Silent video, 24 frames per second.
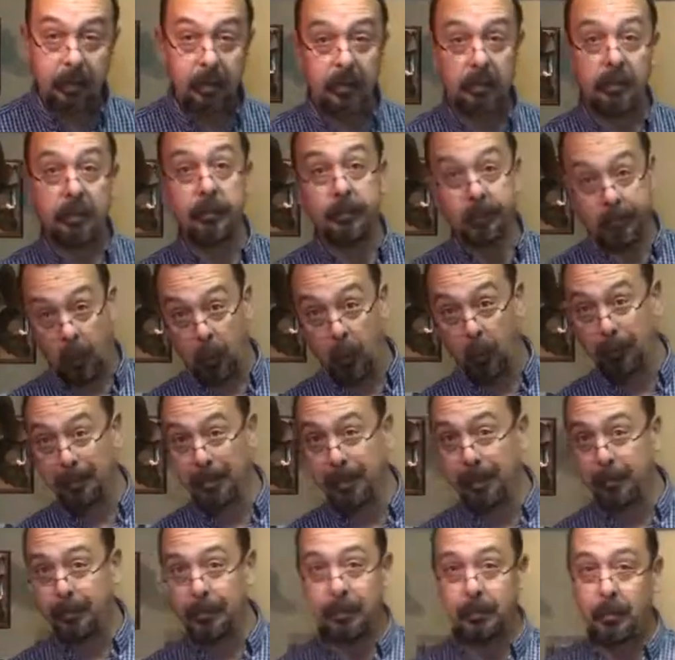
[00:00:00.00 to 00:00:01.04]
is open
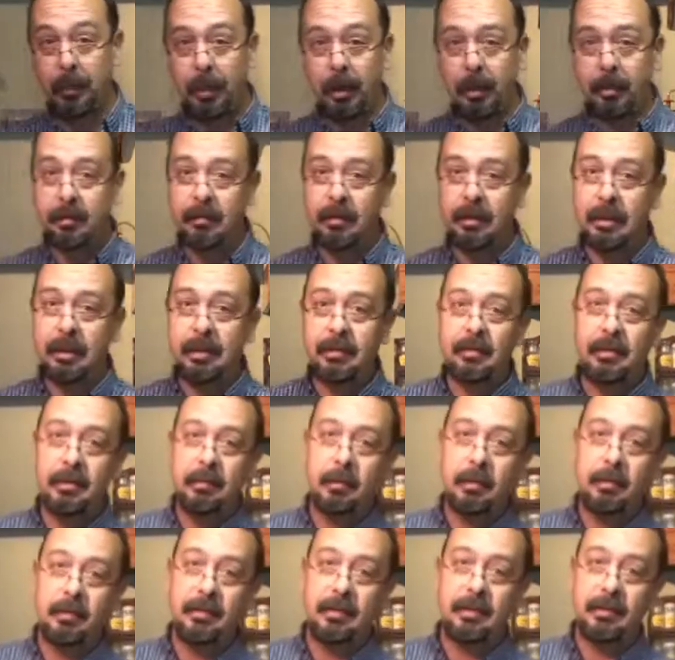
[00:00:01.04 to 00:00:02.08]
up the box and let's see
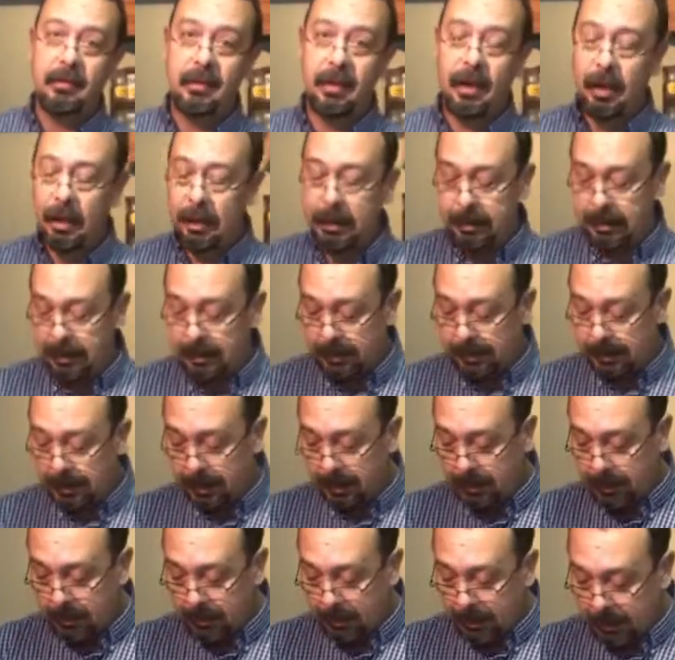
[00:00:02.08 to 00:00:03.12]
what's inside.
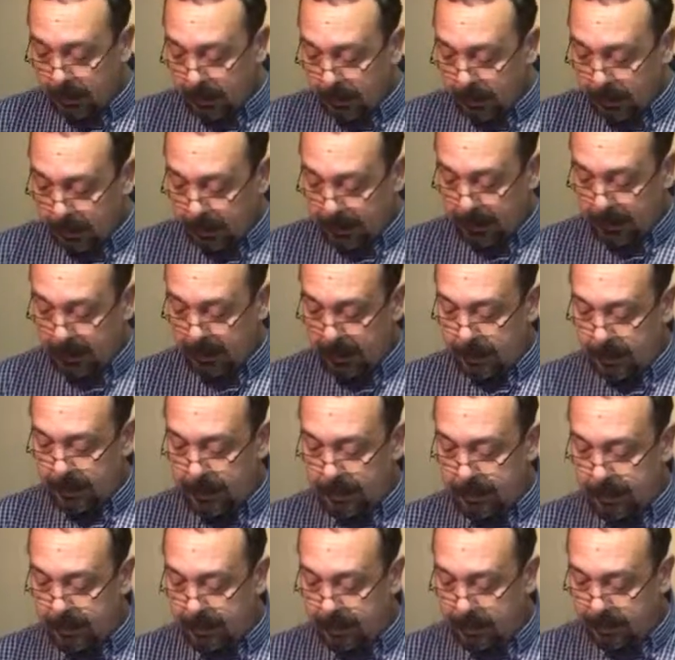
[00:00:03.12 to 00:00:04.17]

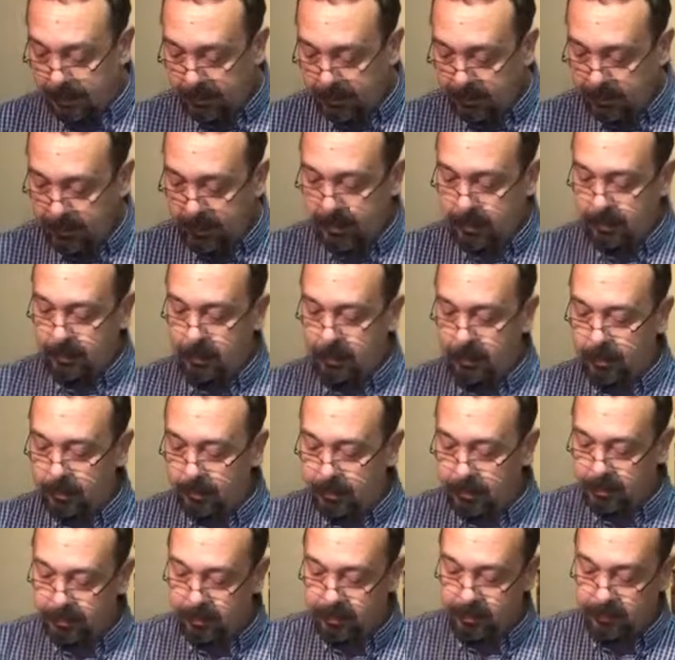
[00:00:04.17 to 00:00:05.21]
And this here
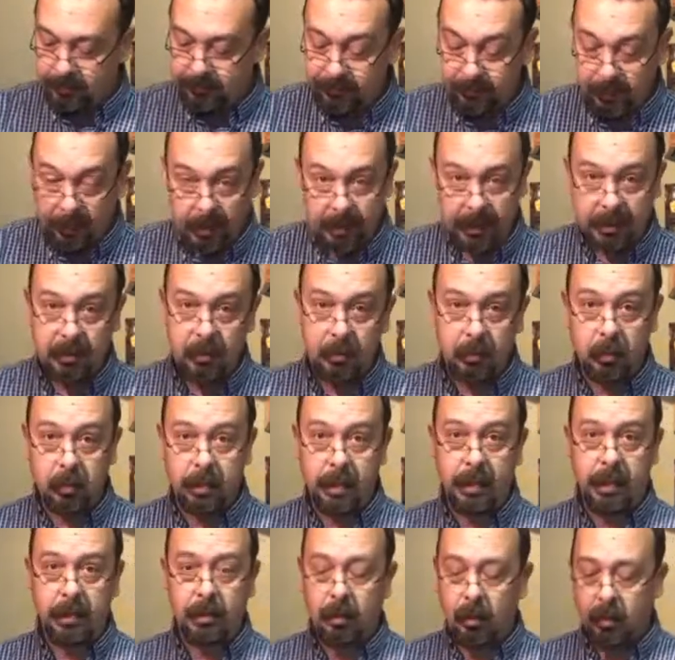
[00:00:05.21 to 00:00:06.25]
is a Vineco
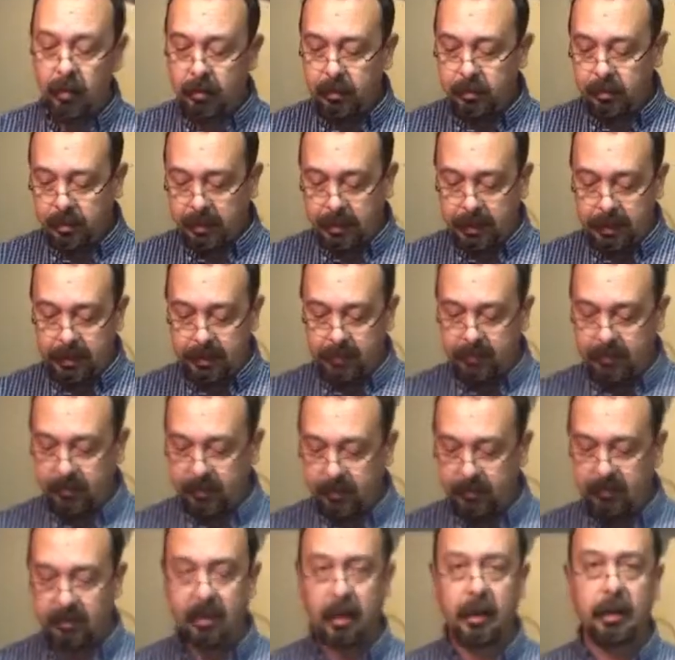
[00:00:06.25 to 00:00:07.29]
kit. All of the kits
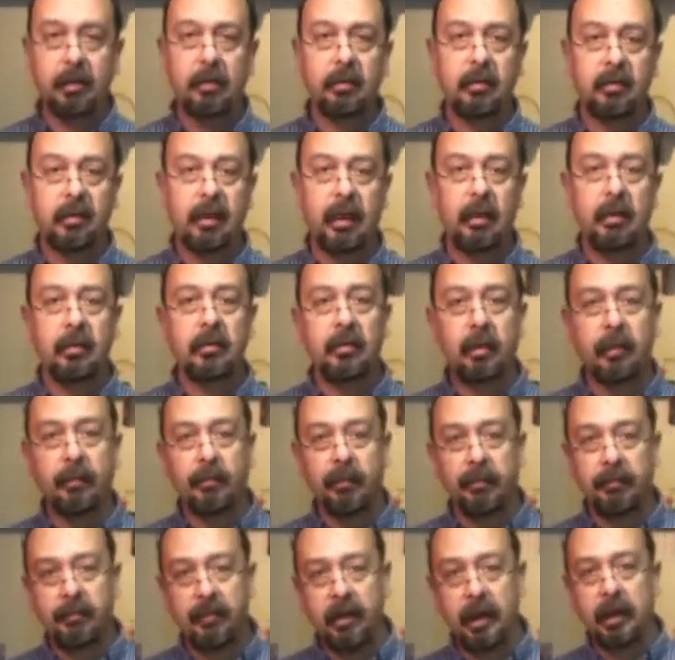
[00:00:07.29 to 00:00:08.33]
that Steiners sells are
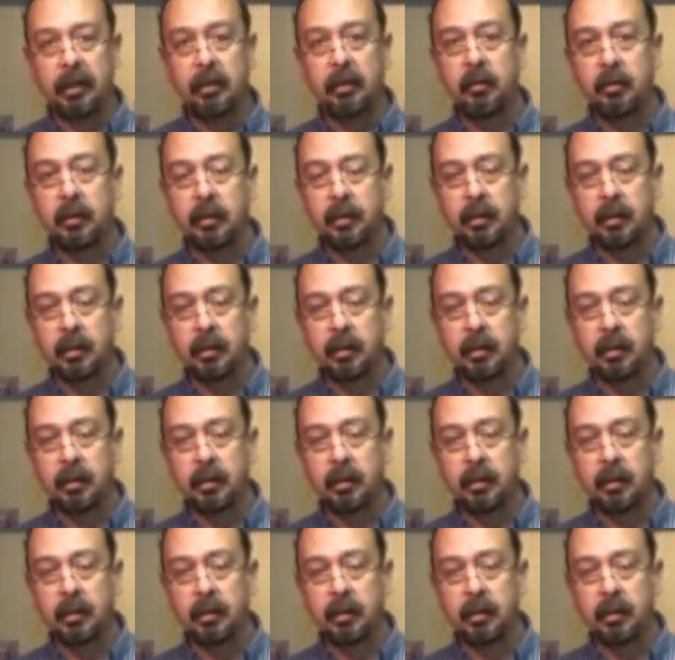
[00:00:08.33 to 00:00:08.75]
from Vineco